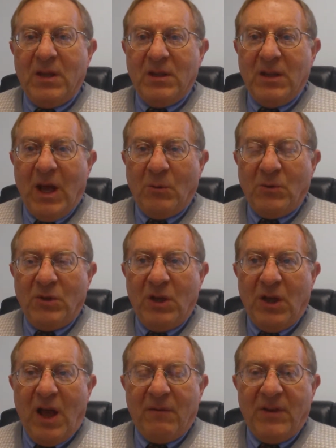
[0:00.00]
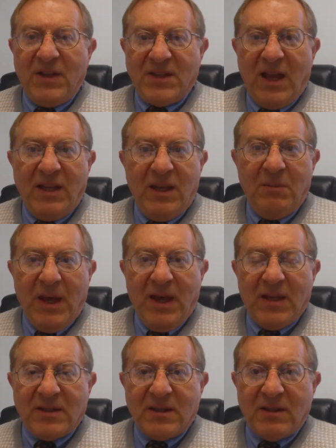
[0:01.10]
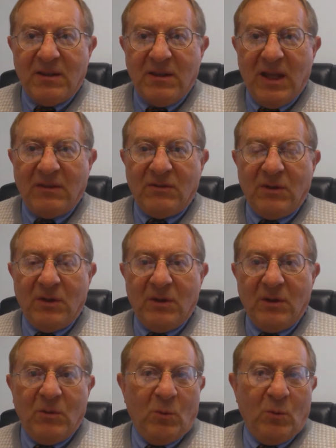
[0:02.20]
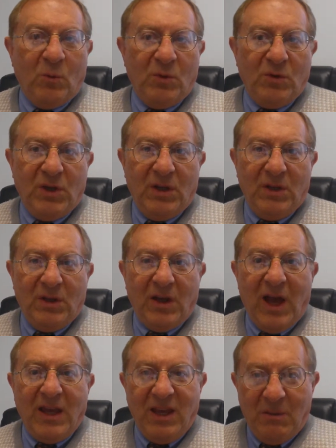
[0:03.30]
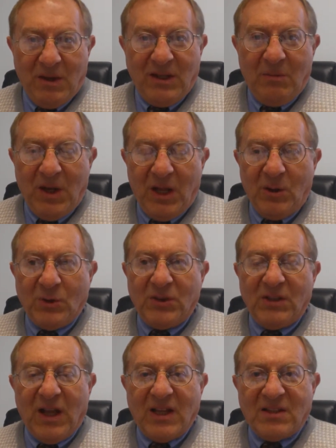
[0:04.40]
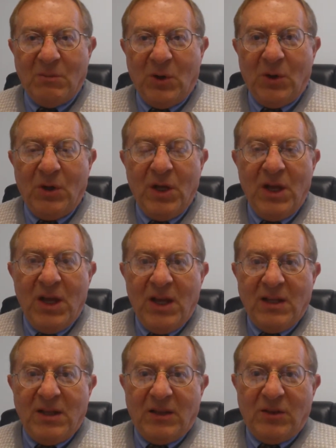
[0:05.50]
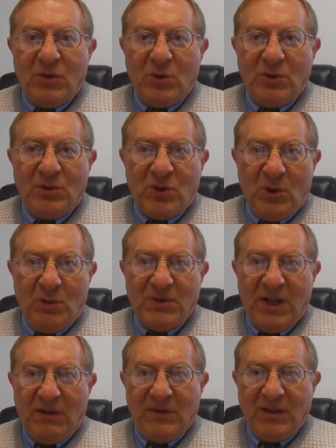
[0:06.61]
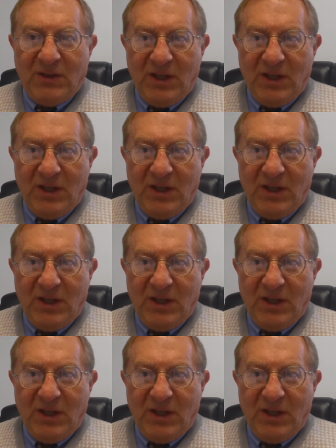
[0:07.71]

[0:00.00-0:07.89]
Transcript: Now the Hafez Chaim asked that the Hayab Adam le'arot et atzmo, that he should show himself that